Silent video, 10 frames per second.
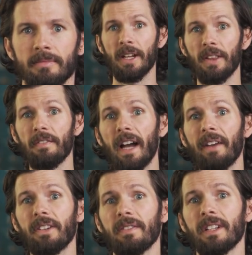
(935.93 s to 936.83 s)
Now, the
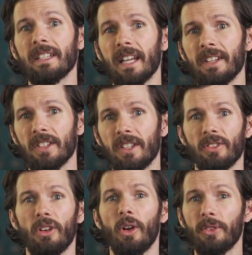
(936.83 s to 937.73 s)
5 different intensities
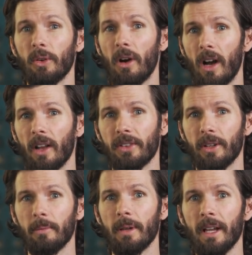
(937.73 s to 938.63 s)
are also
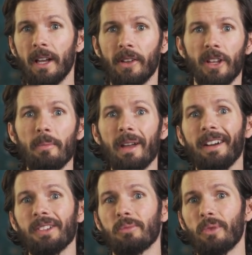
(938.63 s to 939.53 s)
awesome. Some
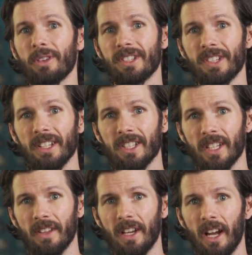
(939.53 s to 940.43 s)
areas are more
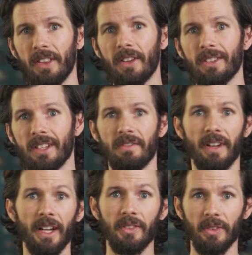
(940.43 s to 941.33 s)
sensitive than others and
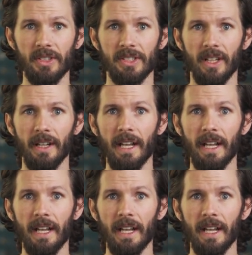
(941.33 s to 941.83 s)
vice versa.